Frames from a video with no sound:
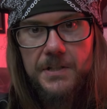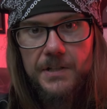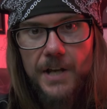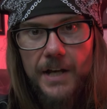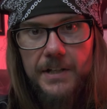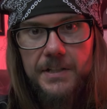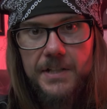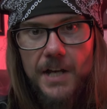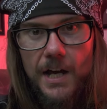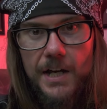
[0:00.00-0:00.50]

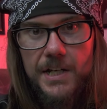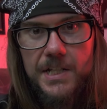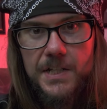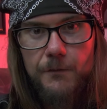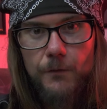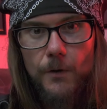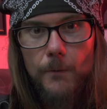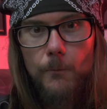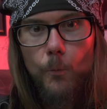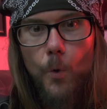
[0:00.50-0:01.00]
neckties
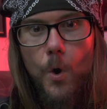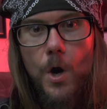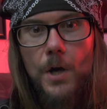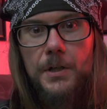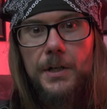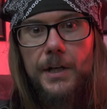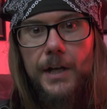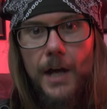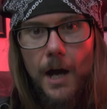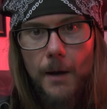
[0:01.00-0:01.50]
from
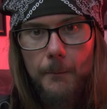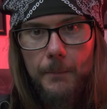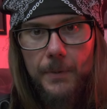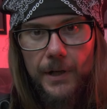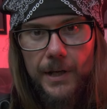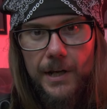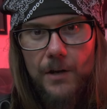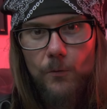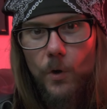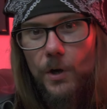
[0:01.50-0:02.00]
one
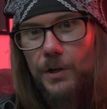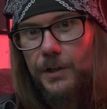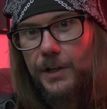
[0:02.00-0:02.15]
company and one